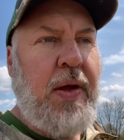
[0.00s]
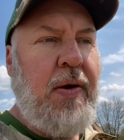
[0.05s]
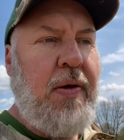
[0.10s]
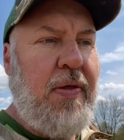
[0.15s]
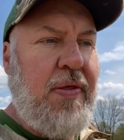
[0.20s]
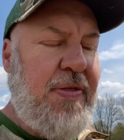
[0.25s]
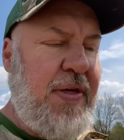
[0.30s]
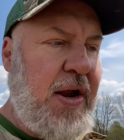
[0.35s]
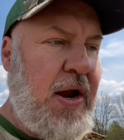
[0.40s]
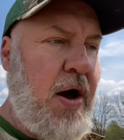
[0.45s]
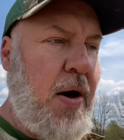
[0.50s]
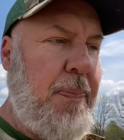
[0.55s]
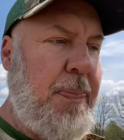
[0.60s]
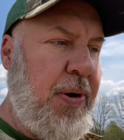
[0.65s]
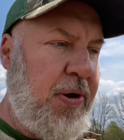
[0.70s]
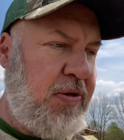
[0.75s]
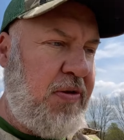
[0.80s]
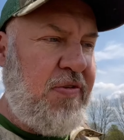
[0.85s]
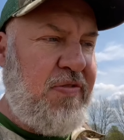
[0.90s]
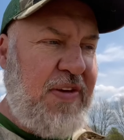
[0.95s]
Then I'll
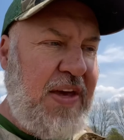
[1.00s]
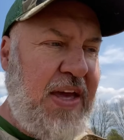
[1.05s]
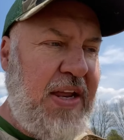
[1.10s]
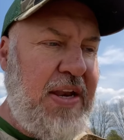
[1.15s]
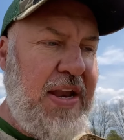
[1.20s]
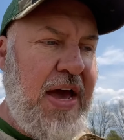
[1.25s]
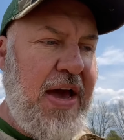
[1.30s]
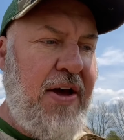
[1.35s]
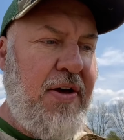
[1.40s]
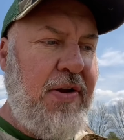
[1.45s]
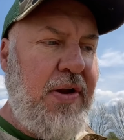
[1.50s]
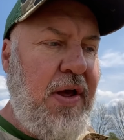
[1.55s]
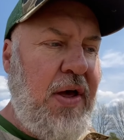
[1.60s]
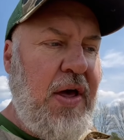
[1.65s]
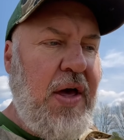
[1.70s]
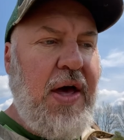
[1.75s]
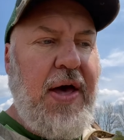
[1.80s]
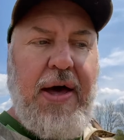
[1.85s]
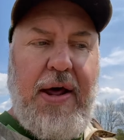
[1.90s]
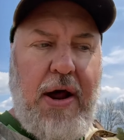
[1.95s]
put the seed down
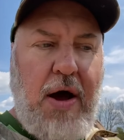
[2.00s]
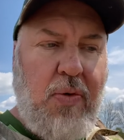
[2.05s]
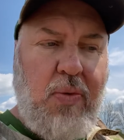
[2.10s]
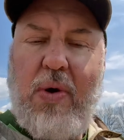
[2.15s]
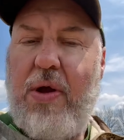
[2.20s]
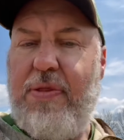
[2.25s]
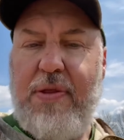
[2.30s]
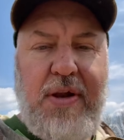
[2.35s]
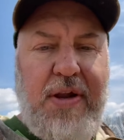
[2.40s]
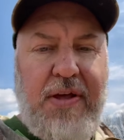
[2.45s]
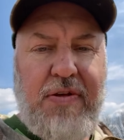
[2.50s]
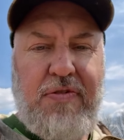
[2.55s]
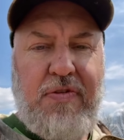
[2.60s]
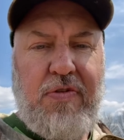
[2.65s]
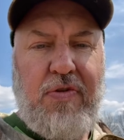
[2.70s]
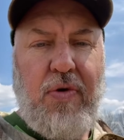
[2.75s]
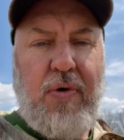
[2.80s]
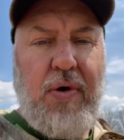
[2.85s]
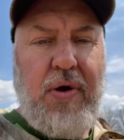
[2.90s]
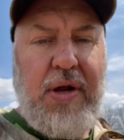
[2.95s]
and I'll run the disc
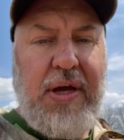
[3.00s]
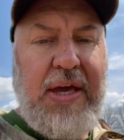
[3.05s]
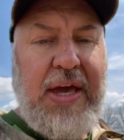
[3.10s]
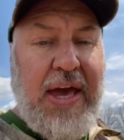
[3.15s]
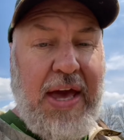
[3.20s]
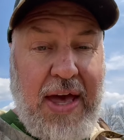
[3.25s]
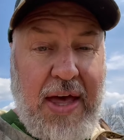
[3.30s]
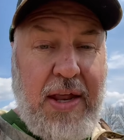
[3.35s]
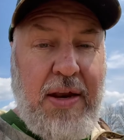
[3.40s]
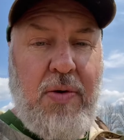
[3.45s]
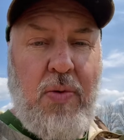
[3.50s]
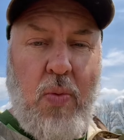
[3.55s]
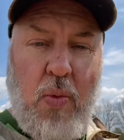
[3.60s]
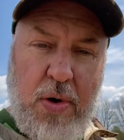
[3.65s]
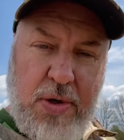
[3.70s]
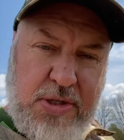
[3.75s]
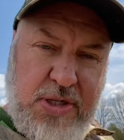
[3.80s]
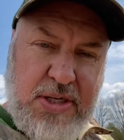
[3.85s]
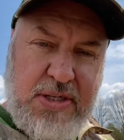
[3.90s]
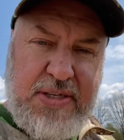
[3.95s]
through it again
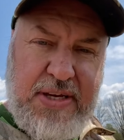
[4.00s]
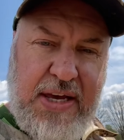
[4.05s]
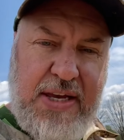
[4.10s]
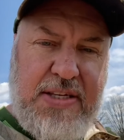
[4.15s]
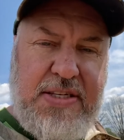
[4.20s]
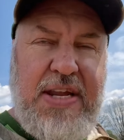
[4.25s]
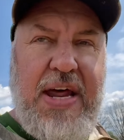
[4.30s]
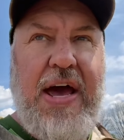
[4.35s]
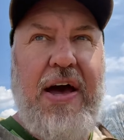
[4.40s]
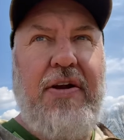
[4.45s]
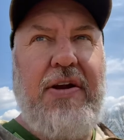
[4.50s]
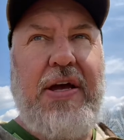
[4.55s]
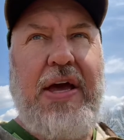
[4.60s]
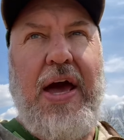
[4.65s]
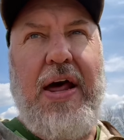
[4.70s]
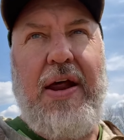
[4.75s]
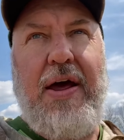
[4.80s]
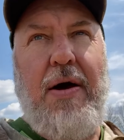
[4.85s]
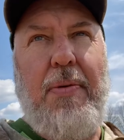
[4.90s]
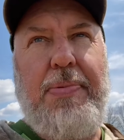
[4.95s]
once the seed's down to
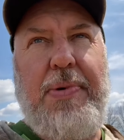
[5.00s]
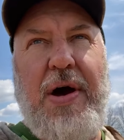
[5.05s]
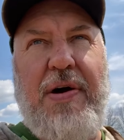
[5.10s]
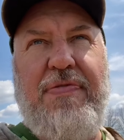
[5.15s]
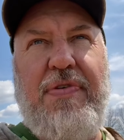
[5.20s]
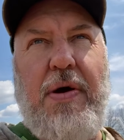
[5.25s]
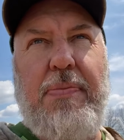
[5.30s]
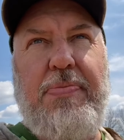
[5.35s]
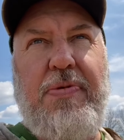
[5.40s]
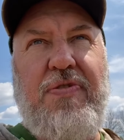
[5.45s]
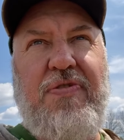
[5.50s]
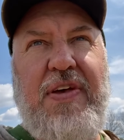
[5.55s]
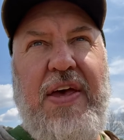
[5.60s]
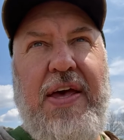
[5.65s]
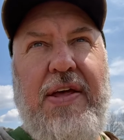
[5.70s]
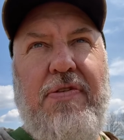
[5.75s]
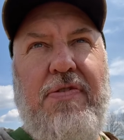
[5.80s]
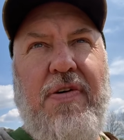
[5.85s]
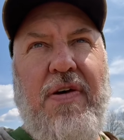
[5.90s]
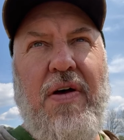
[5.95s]
kind of help cover up the
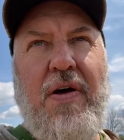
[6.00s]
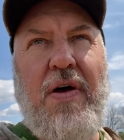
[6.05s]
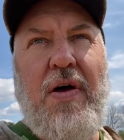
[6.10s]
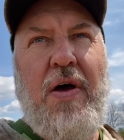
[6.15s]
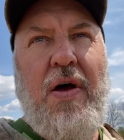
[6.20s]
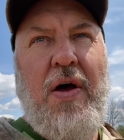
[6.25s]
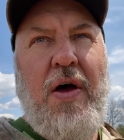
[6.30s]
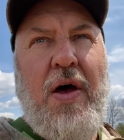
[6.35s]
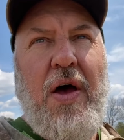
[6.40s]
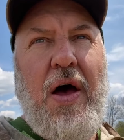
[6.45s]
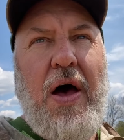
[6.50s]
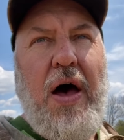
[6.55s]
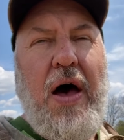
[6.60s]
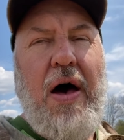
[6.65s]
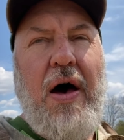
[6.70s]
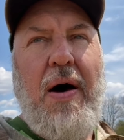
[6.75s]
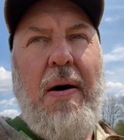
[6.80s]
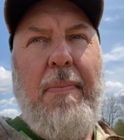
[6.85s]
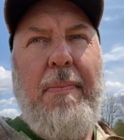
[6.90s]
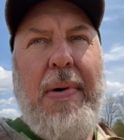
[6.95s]
seeds.
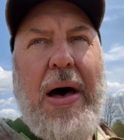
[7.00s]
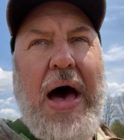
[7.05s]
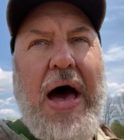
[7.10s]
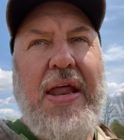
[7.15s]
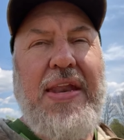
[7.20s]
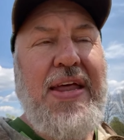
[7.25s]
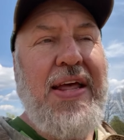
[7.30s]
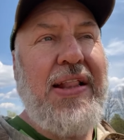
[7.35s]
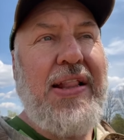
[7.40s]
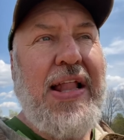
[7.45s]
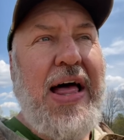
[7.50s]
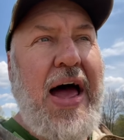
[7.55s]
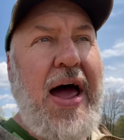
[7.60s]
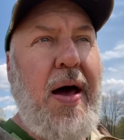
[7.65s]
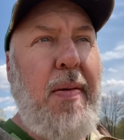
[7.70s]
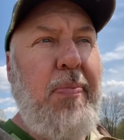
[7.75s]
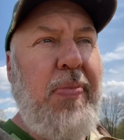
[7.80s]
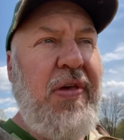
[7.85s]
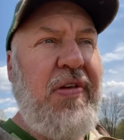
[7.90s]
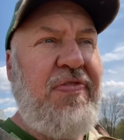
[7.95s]
I did
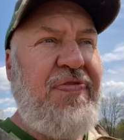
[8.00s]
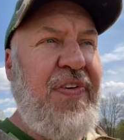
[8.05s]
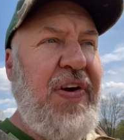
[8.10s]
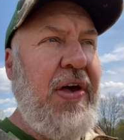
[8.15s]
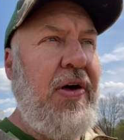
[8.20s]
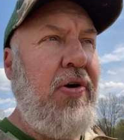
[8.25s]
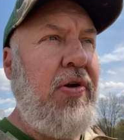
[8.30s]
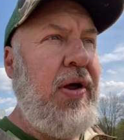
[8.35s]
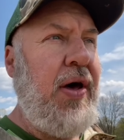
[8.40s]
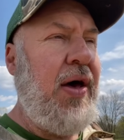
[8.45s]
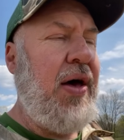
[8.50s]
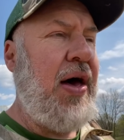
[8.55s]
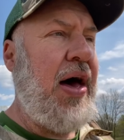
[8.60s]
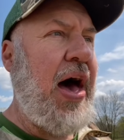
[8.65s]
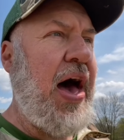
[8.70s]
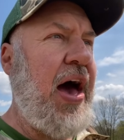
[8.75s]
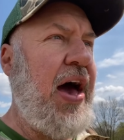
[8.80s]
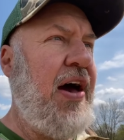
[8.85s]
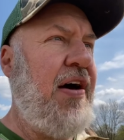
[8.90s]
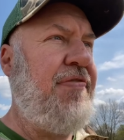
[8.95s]
lime this field.
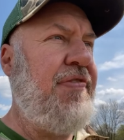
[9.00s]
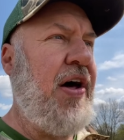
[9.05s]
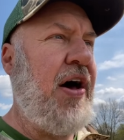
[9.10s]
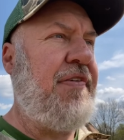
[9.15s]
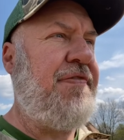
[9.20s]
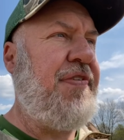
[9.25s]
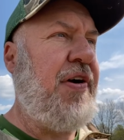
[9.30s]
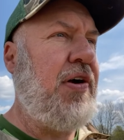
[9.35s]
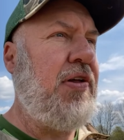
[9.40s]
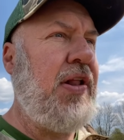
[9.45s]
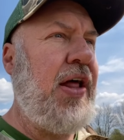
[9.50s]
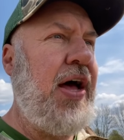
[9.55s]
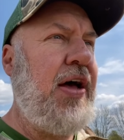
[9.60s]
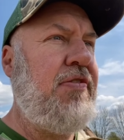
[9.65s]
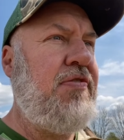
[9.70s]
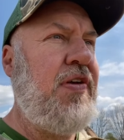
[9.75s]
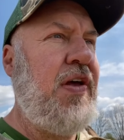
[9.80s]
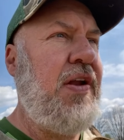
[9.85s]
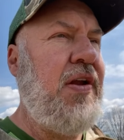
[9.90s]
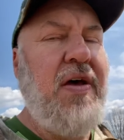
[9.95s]
I have not
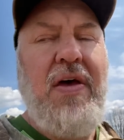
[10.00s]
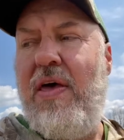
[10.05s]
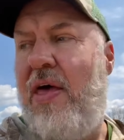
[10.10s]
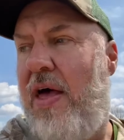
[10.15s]
fertilized it.